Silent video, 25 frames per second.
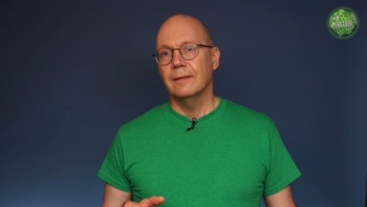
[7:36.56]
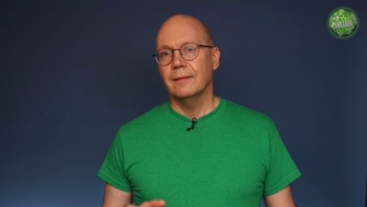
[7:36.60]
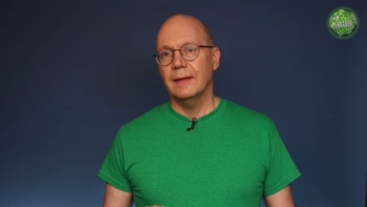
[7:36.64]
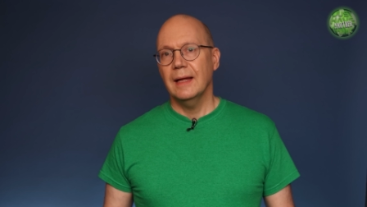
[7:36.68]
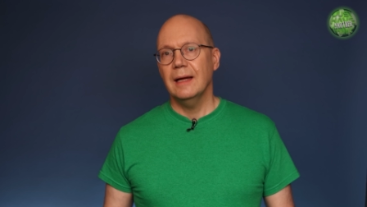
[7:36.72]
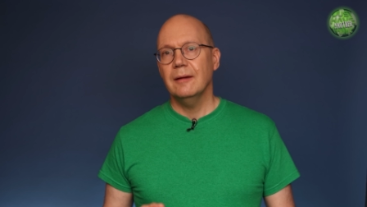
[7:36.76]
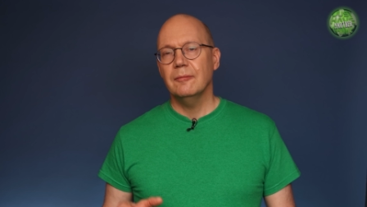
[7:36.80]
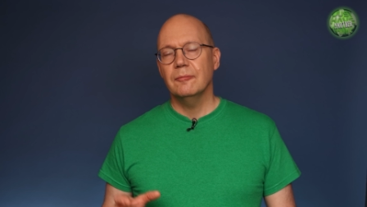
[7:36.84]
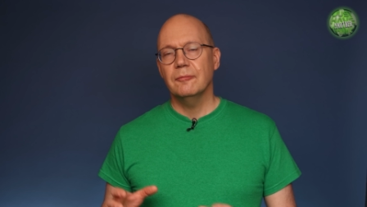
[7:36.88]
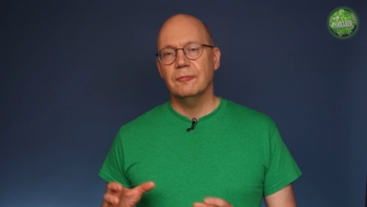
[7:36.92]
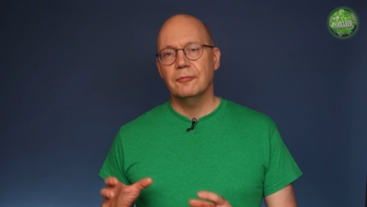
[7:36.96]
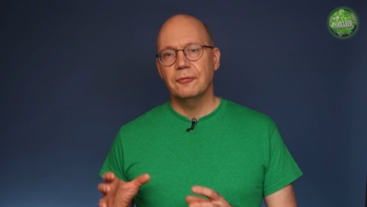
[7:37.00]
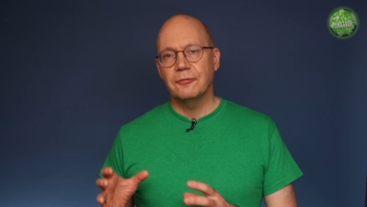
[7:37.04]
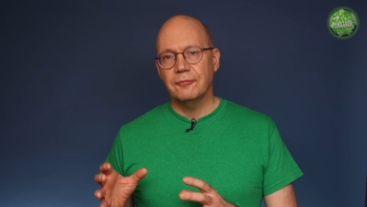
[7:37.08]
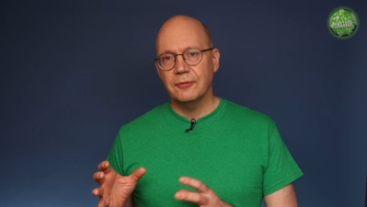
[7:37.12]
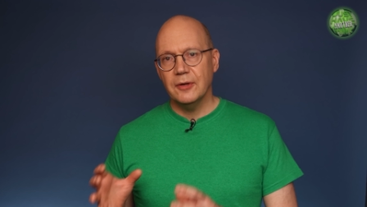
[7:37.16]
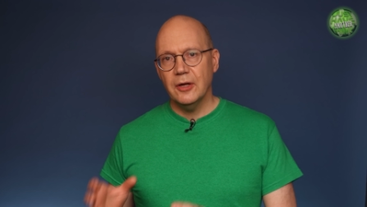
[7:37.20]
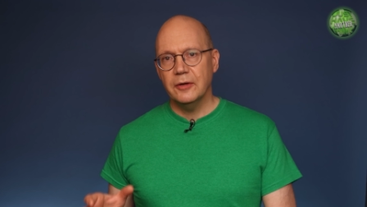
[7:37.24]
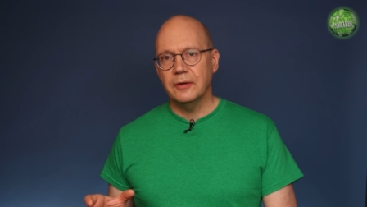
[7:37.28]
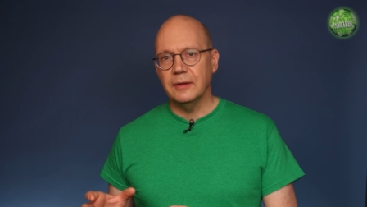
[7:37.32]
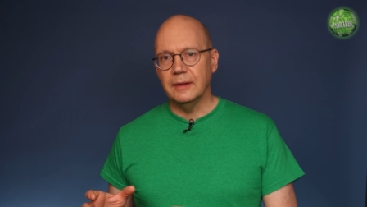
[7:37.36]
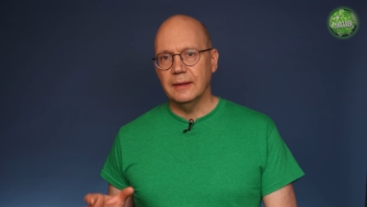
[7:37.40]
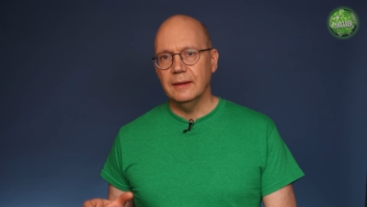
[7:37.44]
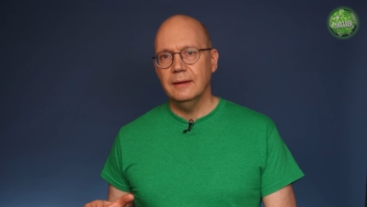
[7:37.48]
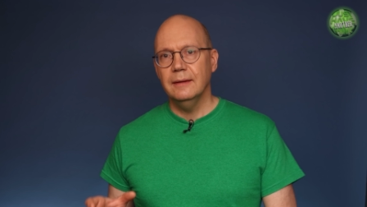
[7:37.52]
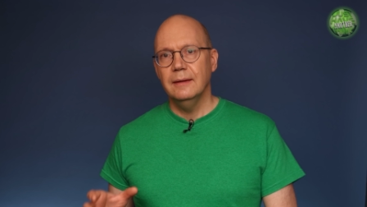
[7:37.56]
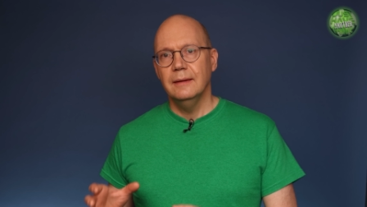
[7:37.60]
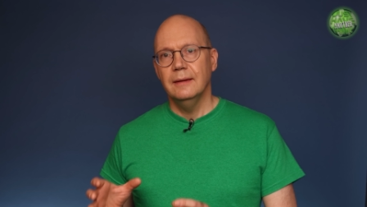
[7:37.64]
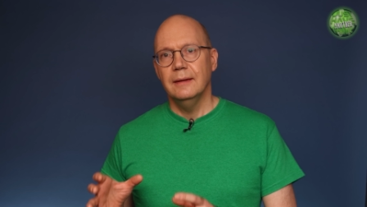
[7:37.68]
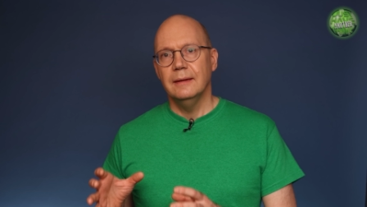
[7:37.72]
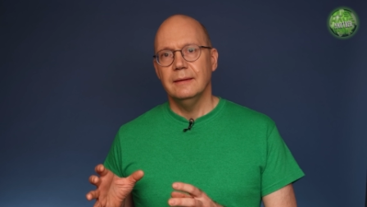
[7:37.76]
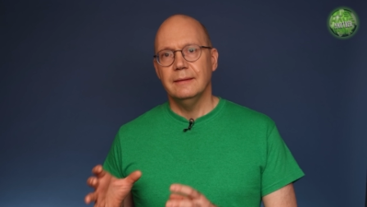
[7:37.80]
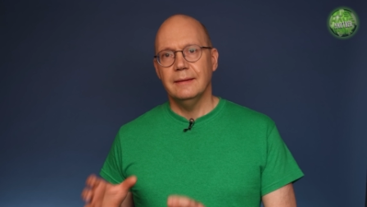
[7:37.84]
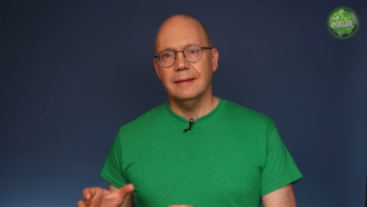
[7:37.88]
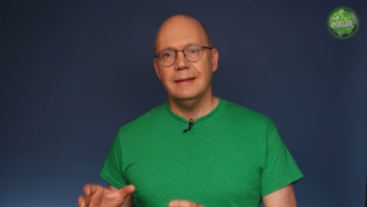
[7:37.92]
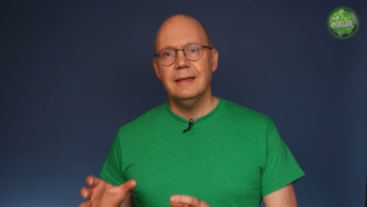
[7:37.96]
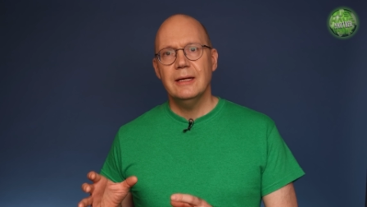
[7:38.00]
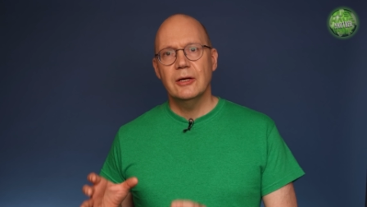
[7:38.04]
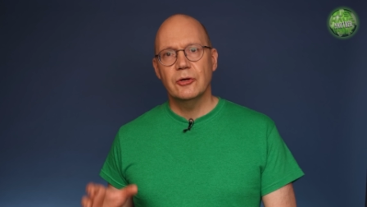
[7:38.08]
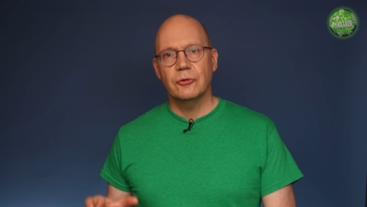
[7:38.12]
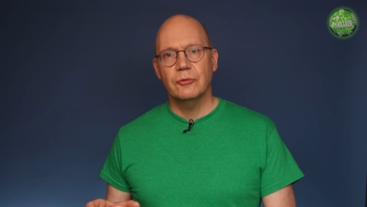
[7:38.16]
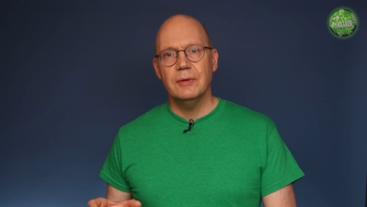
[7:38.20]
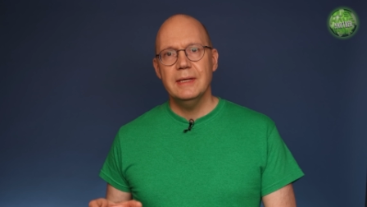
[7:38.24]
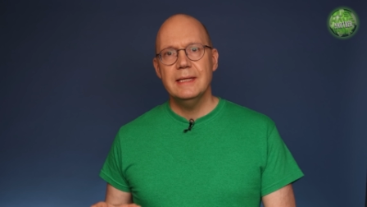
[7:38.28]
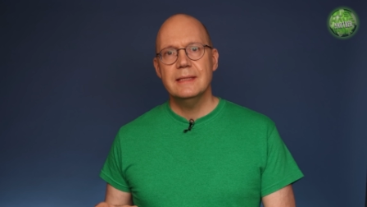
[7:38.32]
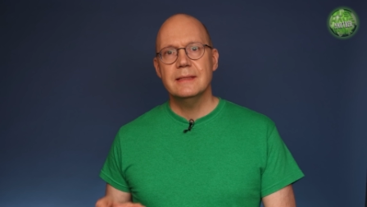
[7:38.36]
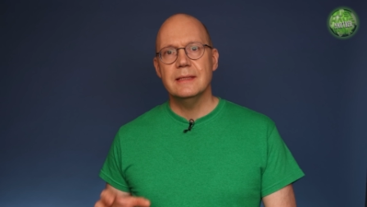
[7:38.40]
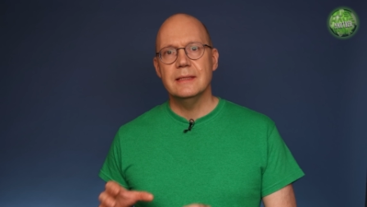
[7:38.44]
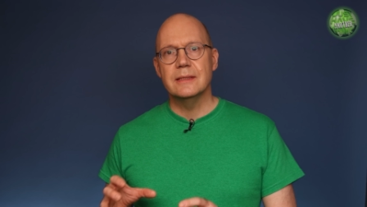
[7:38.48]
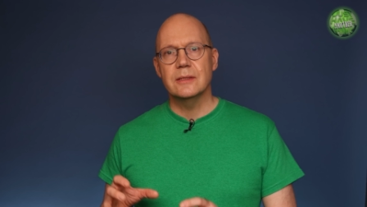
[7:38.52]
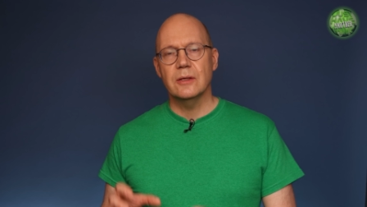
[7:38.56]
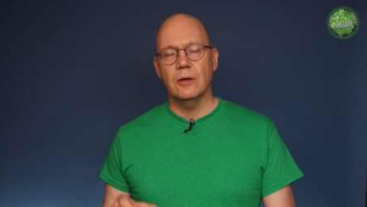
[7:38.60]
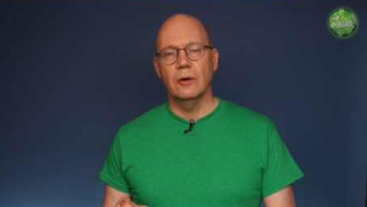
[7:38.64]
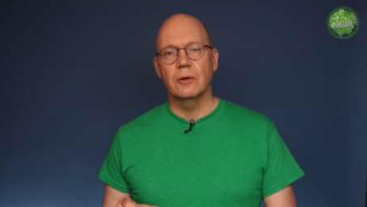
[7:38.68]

That flooding decreases